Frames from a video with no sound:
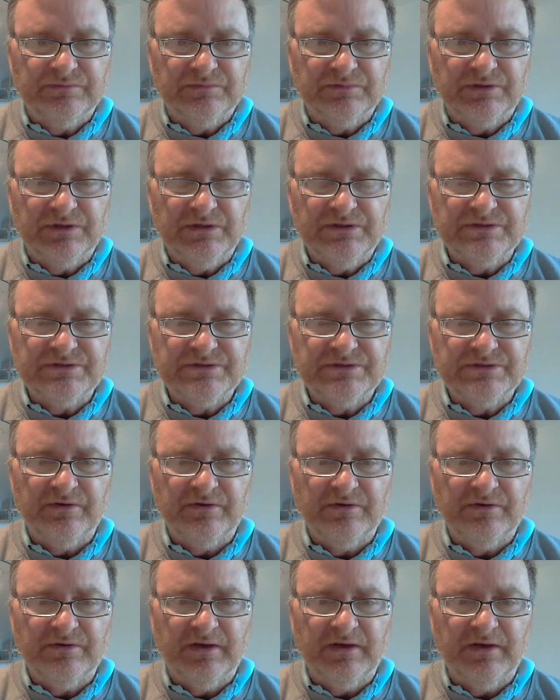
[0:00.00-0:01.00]

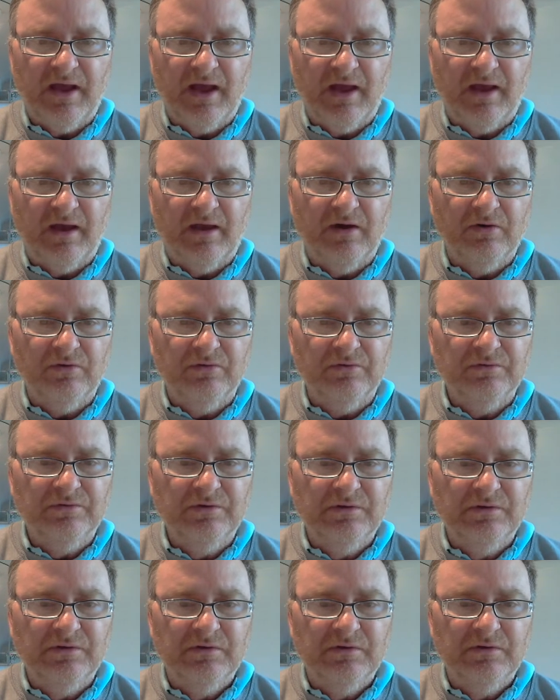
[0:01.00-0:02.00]
considering how
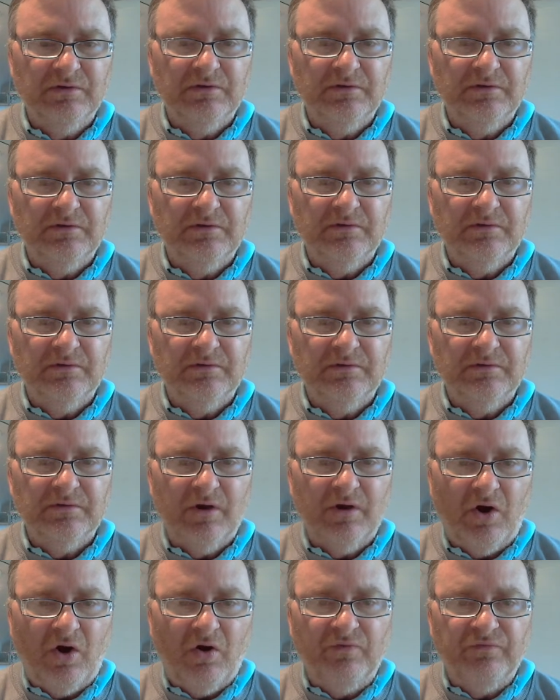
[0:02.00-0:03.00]

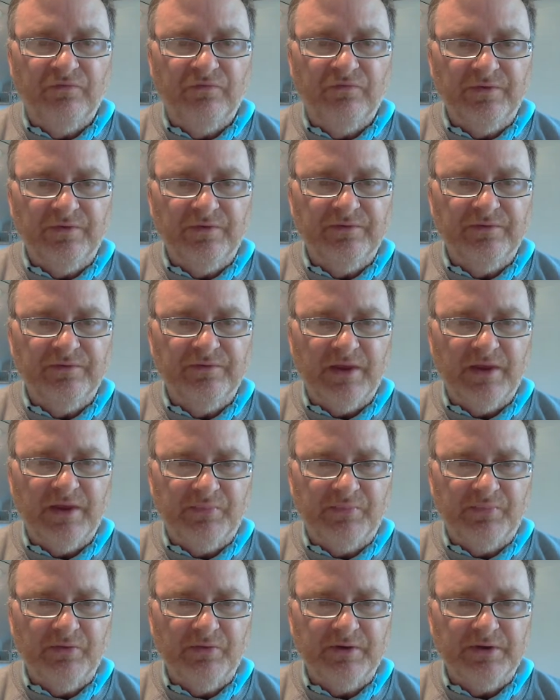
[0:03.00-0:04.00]
often they
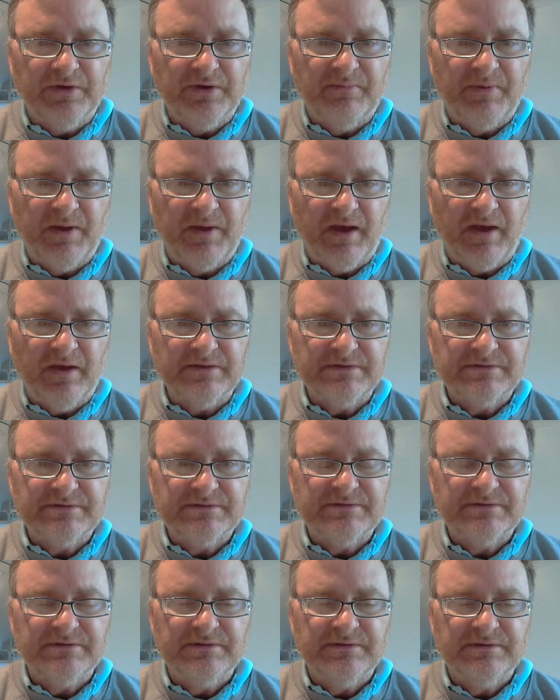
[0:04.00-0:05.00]
broke in the
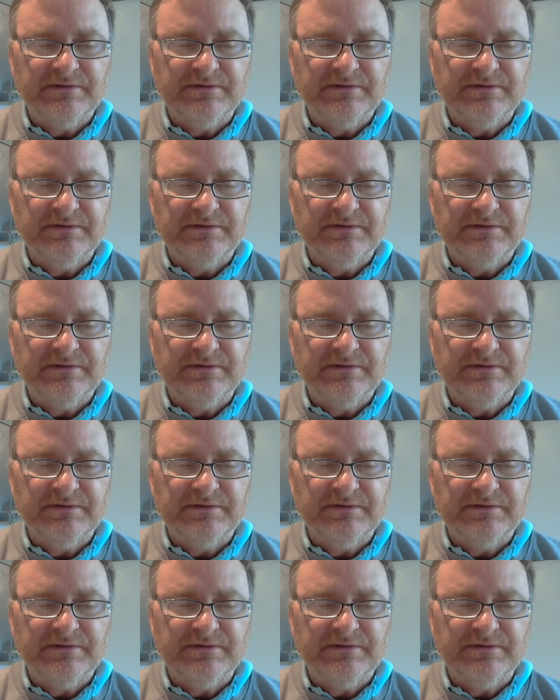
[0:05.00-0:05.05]
past